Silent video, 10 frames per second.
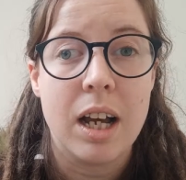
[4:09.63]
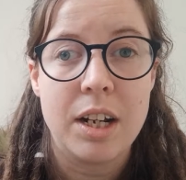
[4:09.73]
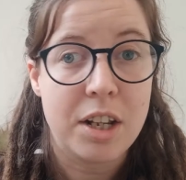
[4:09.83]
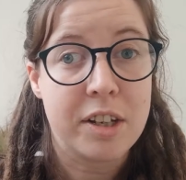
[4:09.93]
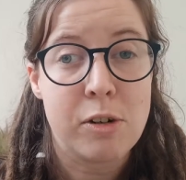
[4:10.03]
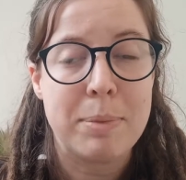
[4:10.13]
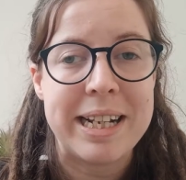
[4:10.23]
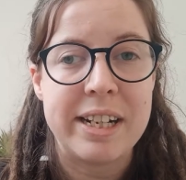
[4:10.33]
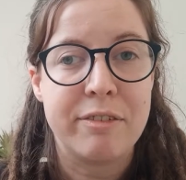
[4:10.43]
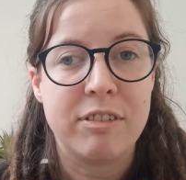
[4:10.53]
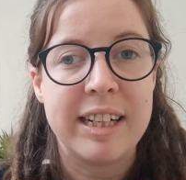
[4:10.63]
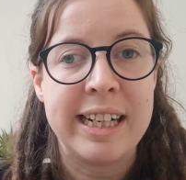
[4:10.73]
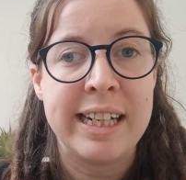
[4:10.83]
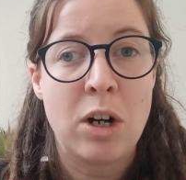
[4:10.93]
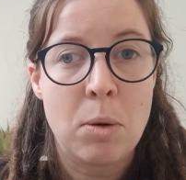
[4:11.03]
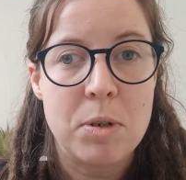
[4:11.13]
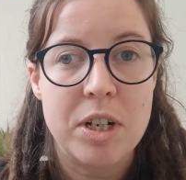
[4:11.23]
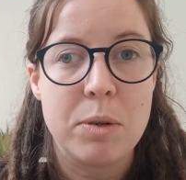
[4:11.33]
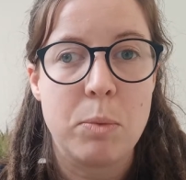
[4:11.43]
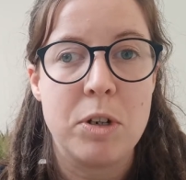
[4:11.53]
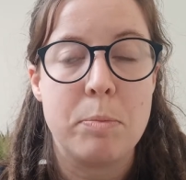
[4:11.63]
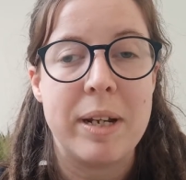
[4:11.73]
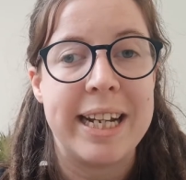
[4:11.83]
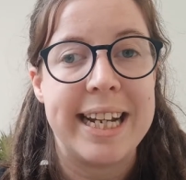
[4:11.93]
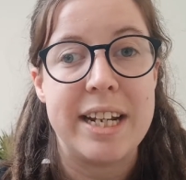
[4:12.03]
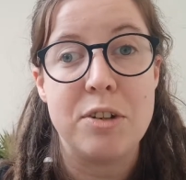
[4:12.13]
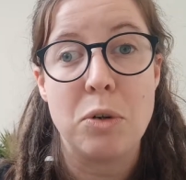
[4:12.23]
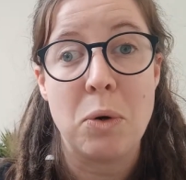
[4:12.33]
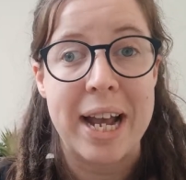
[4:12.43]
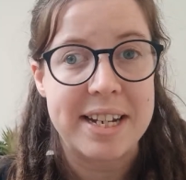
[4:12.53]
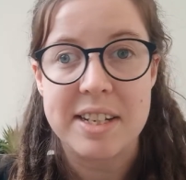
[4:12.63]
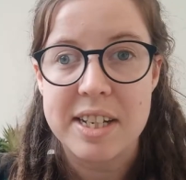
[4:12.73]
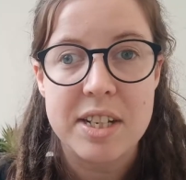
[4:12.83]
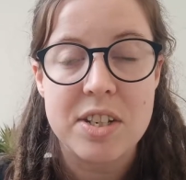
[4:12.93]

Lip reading: Another completely free option would be in your editing